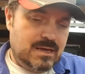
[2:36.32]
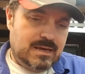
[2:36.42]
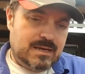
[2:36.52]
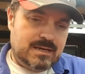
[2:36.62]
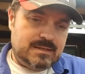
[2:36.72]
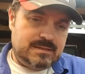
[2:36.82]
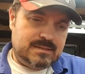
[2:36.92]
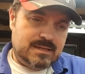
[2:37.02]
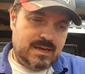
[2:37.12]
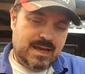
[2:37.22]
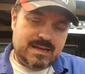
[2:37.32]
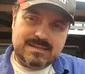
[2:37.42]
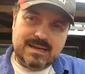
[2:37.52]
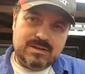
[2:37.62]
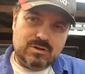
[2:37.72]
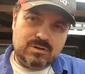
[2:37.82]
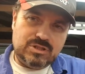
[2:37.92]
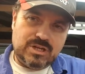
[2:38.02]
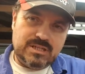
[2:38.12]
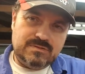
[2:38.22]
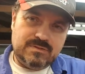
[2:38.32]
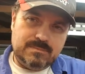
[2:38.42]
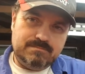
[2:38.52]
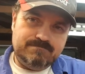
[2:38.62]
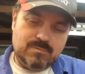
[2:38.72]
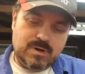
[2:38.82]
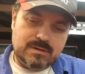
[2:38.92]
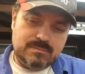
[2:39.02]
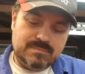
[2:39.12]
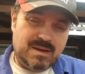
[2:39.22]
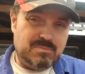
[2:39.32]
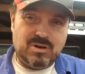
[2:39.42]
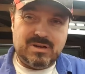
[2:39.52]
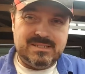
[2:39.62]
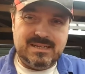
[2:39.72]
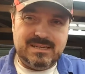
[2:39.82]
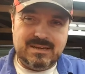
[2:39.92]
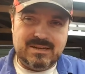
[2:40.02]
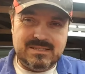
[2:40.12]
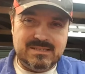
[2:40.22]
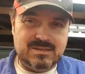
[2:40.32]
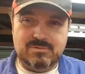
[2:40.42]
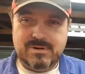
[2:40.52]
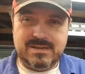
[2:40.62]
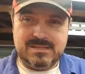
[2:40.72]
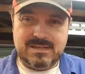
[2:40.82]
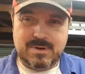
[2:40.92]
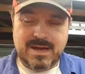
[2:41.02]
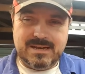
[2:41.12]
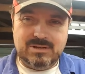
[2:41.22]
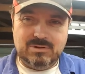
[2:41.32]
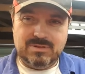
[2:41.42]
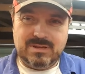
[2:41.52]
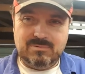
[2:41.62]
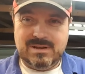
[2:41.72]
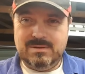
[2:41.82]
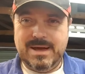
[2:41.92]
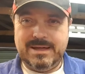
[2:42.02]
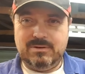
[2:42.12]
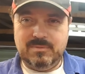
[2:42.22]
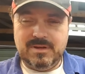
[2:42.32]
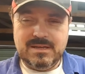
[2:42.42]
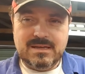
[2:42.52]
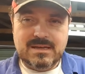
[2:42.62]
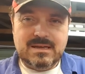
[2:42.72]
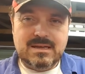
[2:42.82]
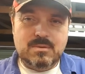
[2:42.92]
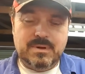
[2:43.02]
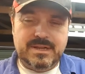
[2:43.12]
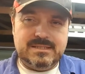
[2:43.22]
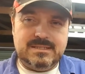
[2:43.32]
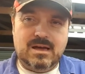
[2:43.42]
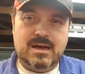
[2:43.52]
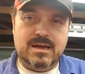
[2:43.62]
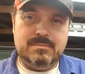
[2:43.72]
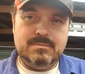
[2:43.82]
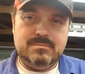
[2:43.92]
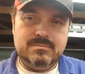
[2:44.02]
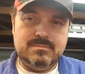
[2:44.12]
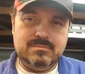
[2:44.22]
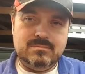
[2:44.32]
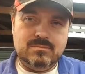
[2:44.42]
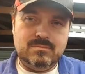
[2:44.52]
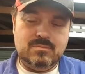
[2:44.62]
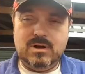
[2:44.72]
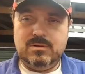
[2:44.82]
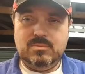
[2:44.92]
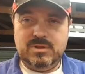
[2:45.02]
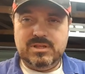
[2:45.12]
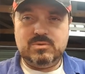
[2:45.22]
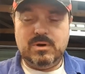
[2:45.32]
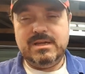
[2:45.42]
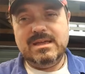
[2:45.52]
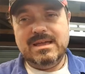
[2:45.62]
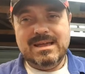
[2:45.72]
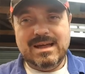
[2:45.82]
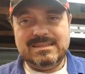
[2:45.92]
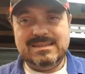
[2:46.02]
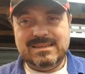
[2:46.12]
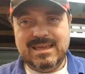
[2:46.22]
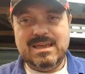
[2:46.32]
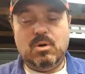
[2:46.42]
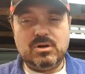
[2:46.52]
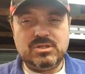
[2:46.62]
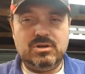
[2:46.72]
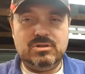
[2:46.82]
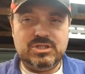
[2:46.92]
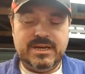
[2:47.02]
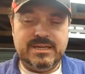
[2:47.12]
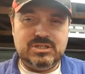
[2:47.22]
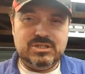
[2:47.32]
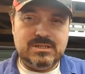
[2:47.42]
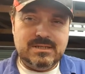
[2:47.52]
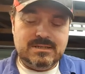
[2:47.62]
and it hasn't had an oil change for, well, I'm not going to tell you because it's horrendously bad and you'll think really bad of me, but it's time. Well, put it this way, I did a gearbox oil change